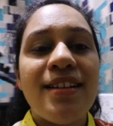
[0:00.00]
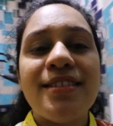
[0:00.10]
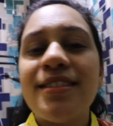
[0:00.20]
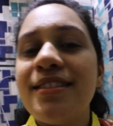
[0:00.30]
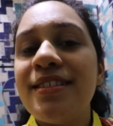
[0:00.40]

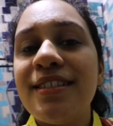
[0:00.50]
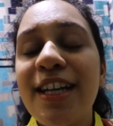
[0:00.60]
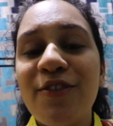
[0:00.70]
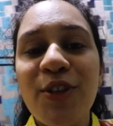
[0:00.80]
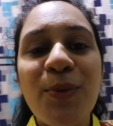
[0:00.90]
and
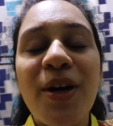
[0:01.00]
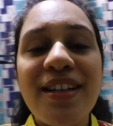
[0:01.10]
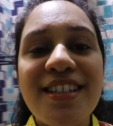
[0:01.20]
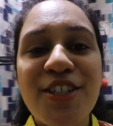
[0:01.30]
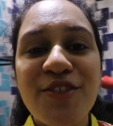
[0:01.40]
uh, if you
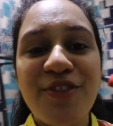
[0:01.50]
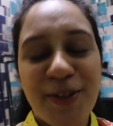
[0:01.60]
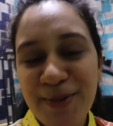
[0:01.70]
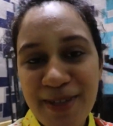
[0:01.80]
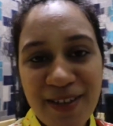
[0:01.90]
want to
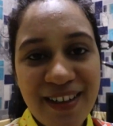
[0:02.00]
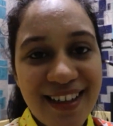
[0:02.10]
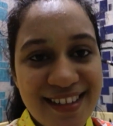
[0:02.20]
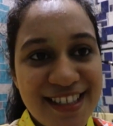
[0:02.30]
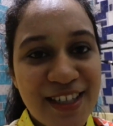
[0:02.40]
follow me on
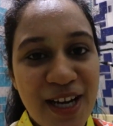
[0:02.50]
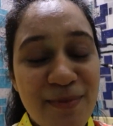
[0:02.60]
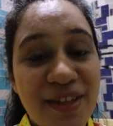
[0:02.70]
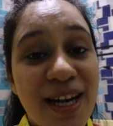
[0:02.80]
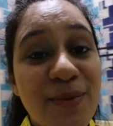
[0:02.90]

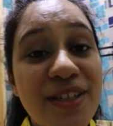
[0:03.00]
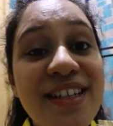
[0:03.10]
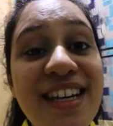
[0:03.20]
Instagram then I will